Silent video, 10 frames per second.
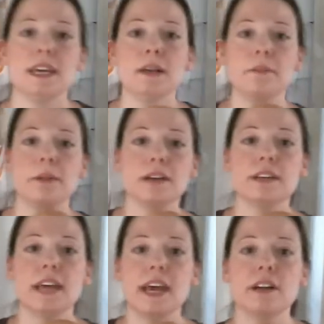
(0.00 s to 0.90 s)
in a buckle
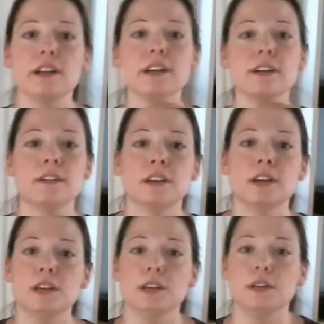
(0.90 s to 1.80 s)
carrier,
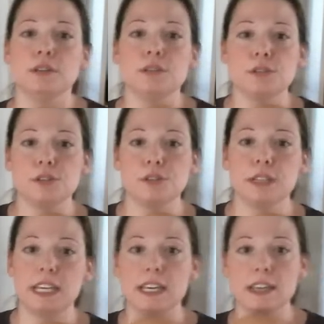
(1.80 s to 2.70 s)
you
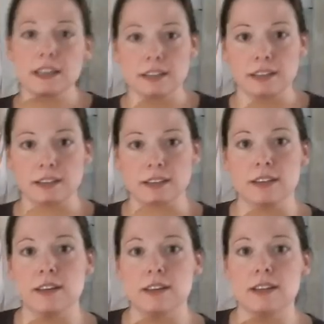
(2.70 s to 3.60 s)
usually
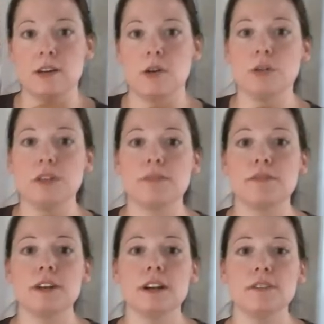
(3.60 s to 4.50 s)
hold them in
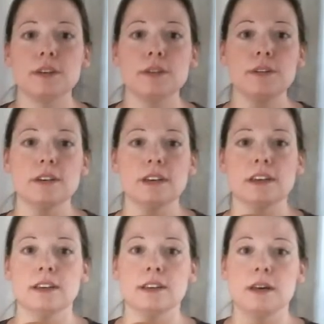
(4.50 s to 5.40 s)
front of you,
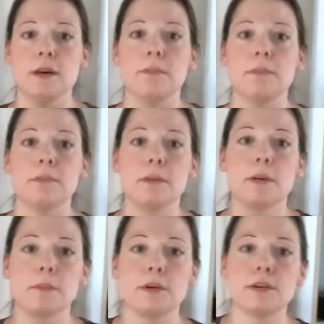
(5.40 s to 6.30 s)

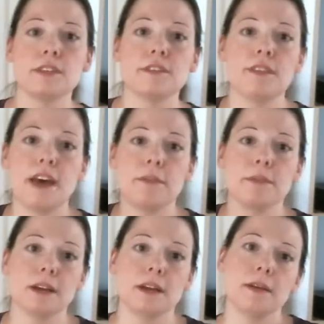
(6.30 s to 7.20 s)
pull the
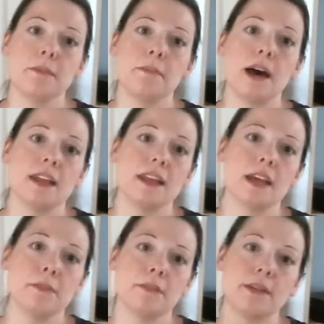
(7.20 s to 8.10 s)
fabric body
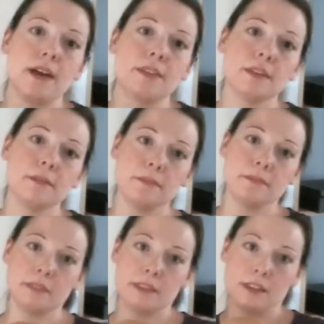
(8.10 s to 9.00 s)
up around them,
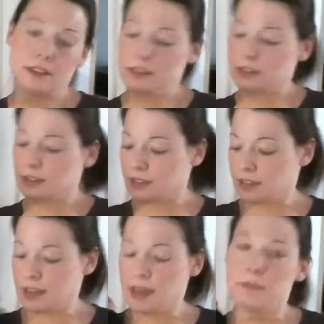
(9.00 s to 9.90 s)

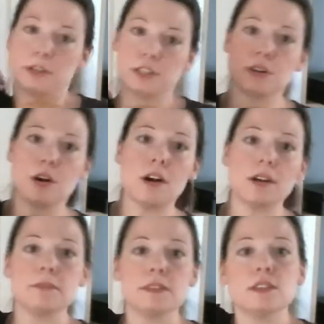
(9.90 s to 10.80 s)
and put your
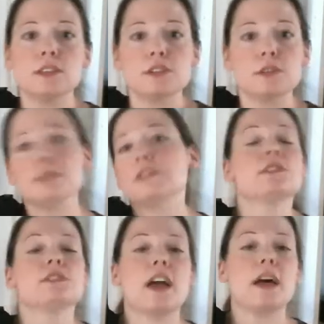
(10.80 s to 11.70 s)
arms in the shoulder
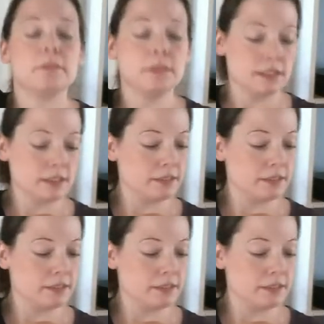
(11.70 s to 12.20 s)
straps.